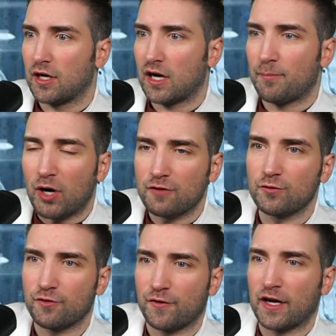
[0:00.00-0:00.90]
apart
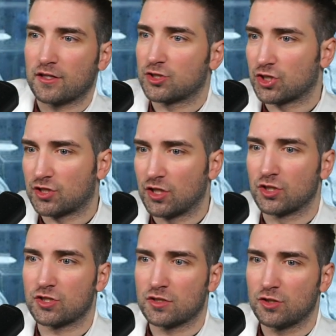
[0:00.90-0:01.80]
from the fact that it just deals